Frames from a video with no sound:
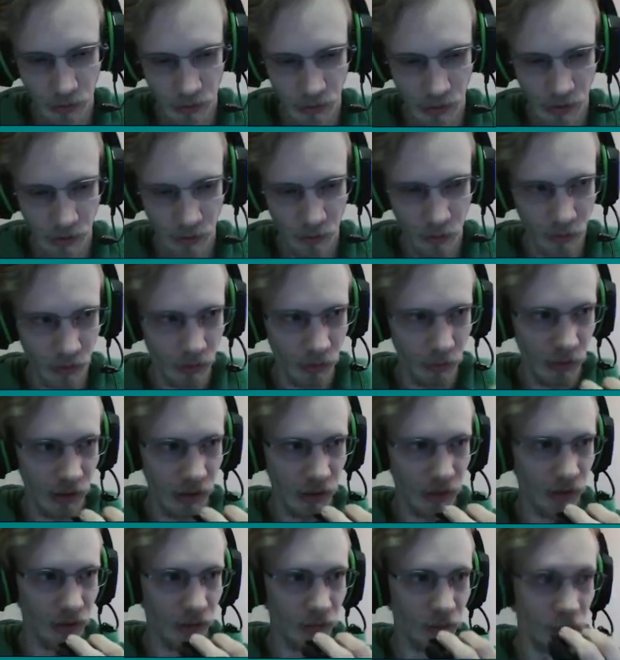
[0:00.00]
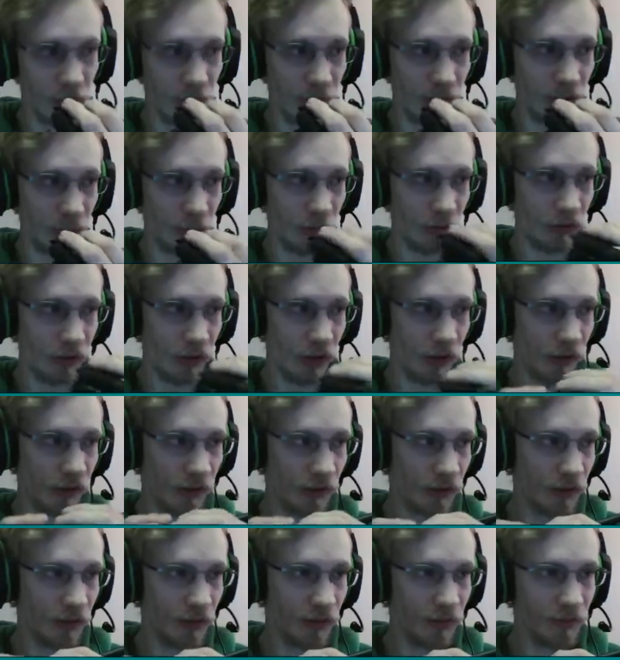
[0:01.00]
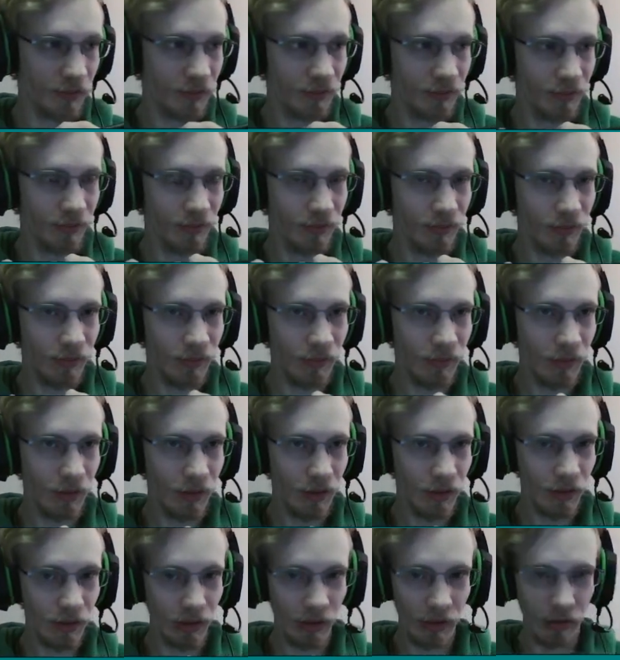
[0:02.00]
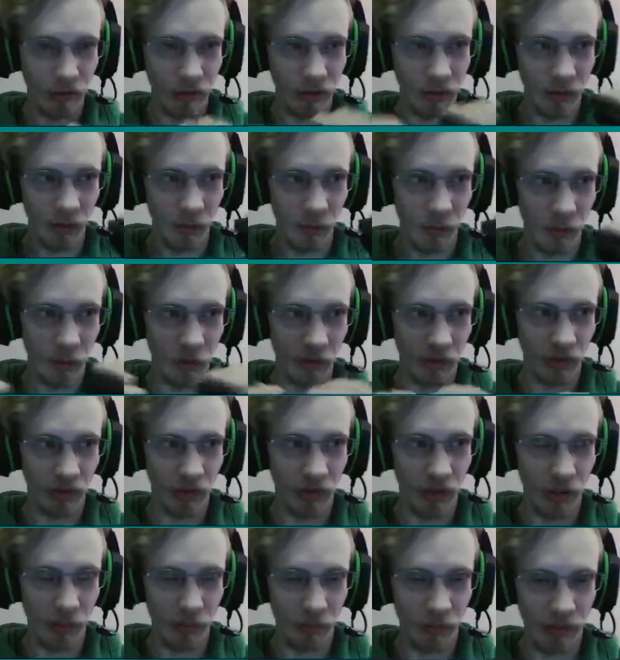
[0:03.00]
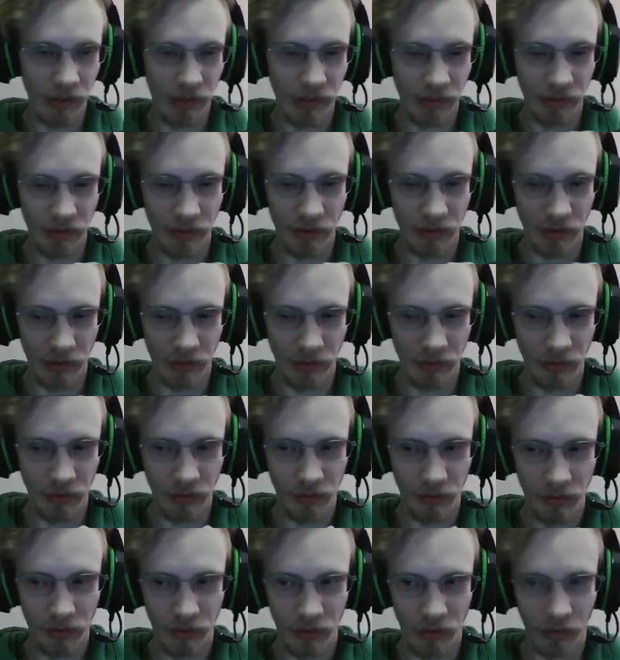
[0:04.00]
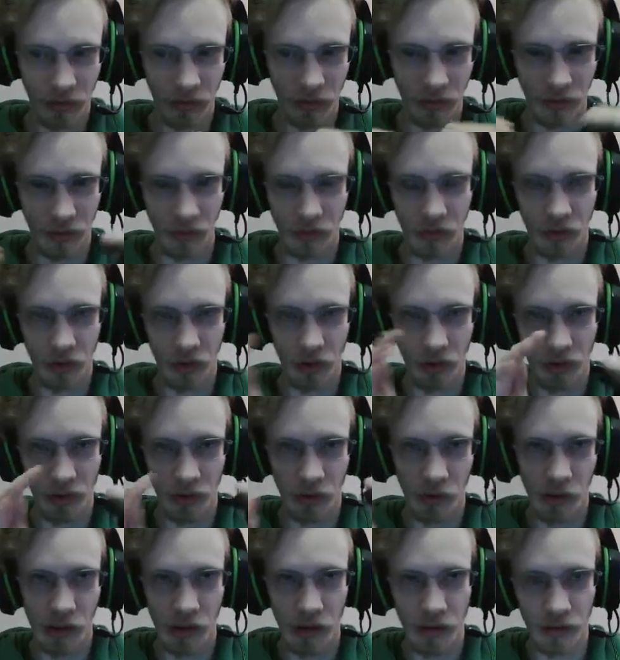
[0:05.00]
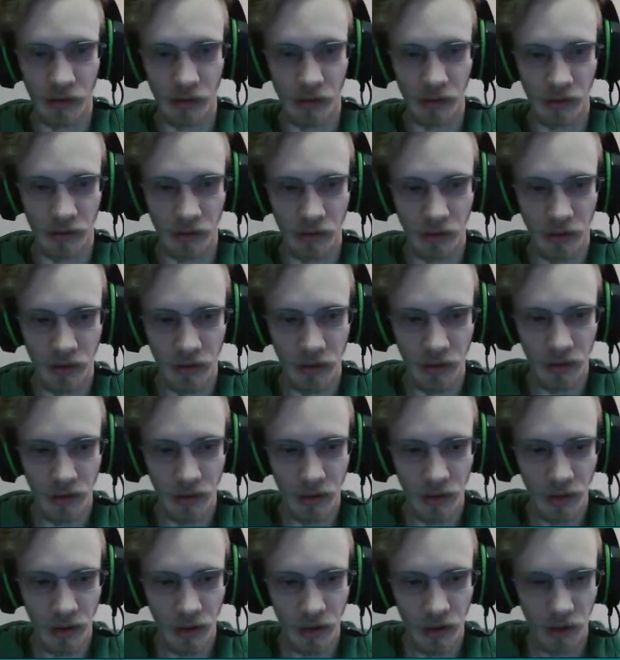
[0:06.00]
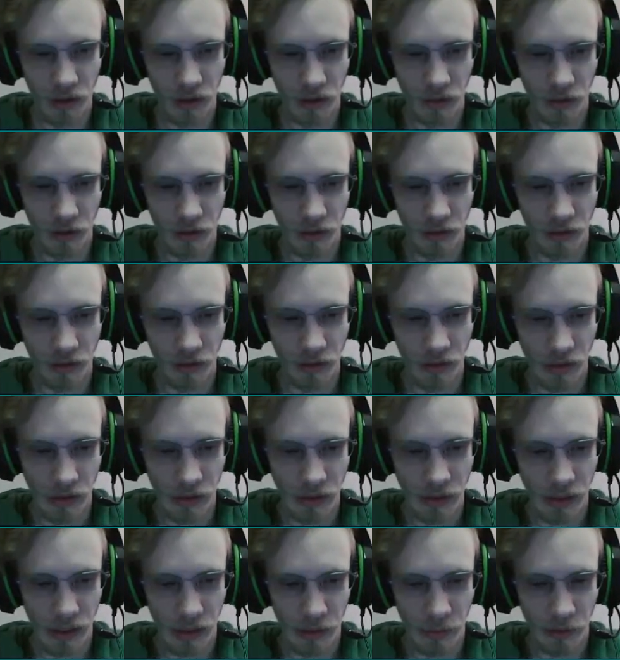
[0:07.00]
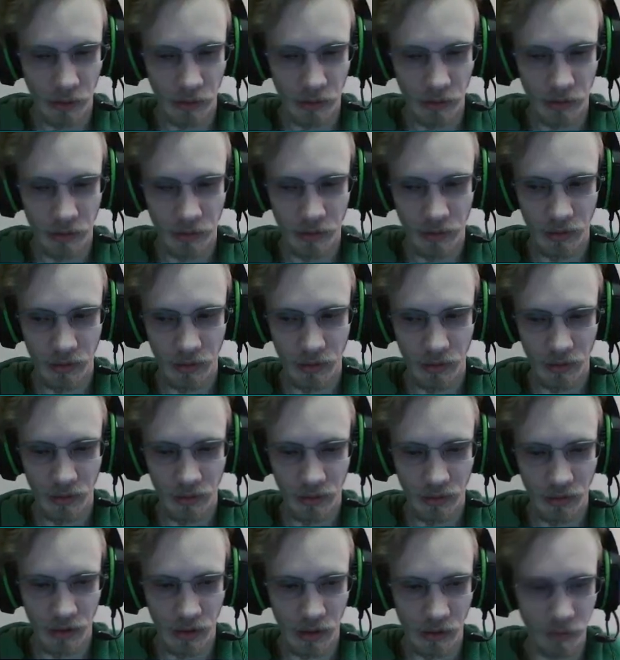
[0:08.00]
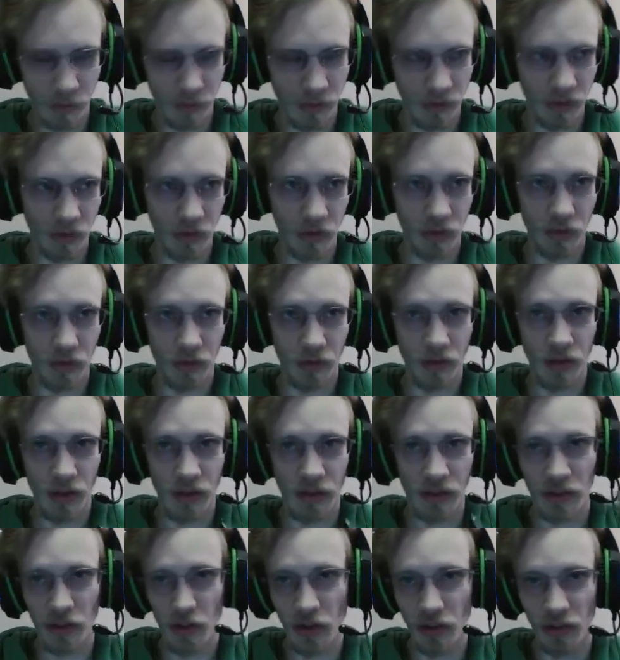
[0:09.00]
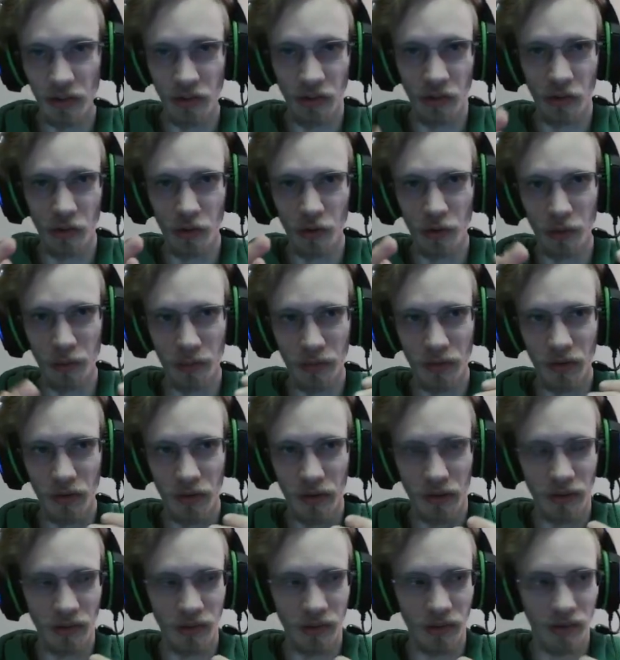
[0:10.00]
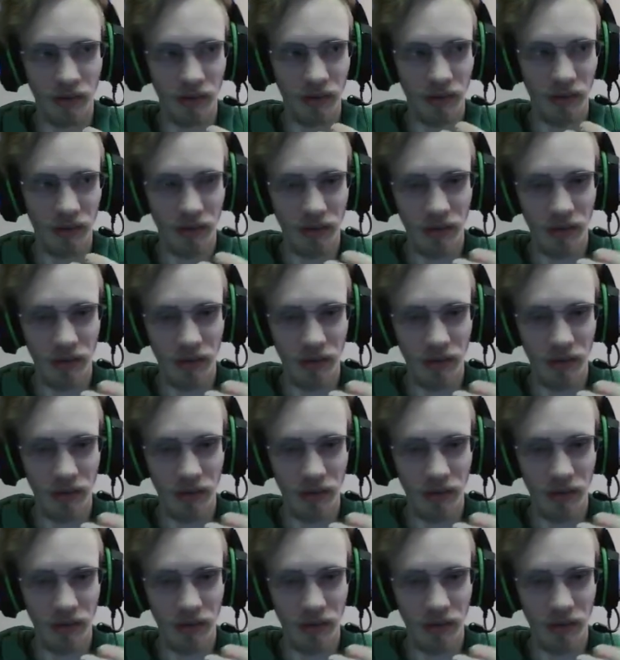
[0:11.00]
last one to be probably the most hardest, or at least most complex, because there's the turning around and the different camera stuff, which it's just a zoom, so it isn't